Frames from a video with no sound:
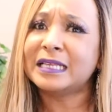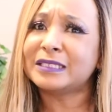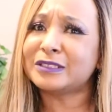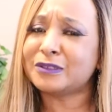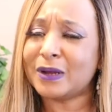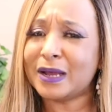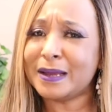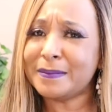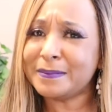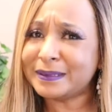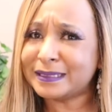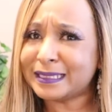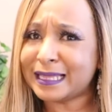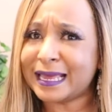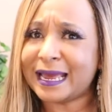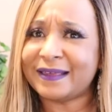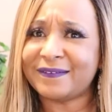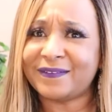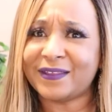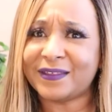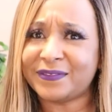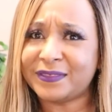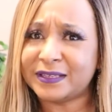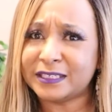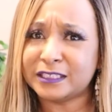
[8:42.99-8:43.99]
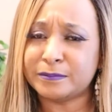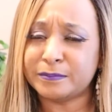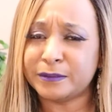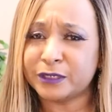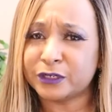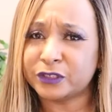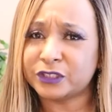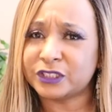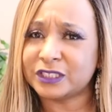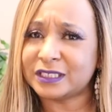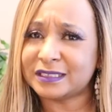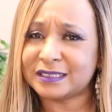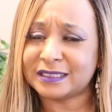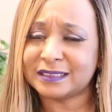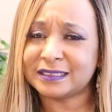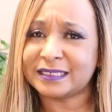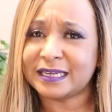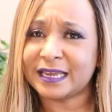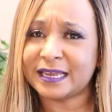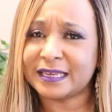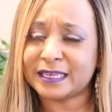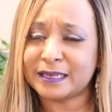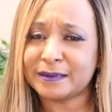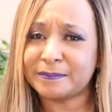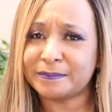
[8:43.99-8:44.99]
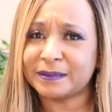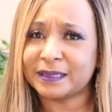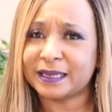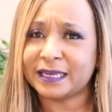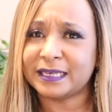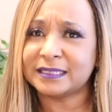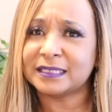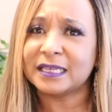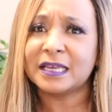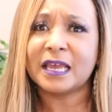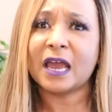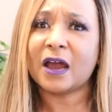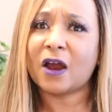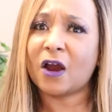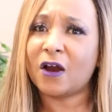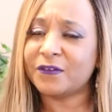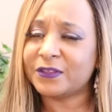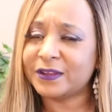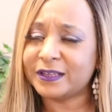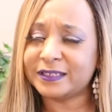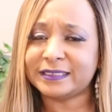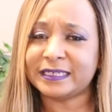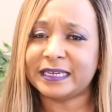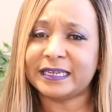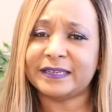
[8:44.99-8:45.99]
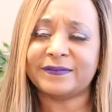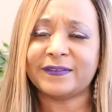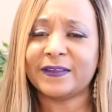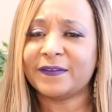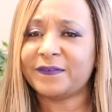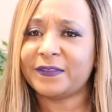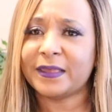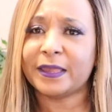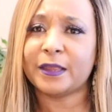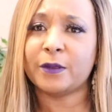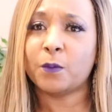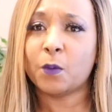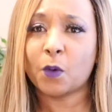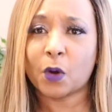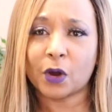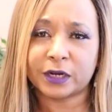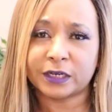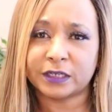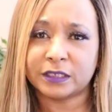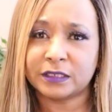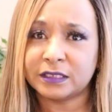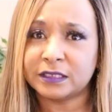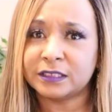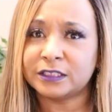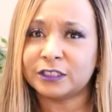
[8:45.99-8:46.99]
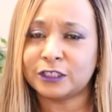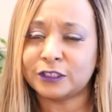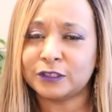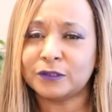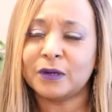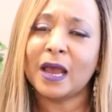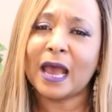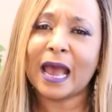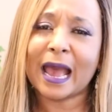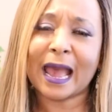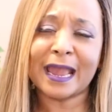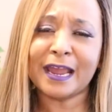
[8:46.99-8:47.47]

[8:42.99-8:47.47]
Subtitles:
So I'm glad that this marriage isn't taking place on the date that they wanted it to.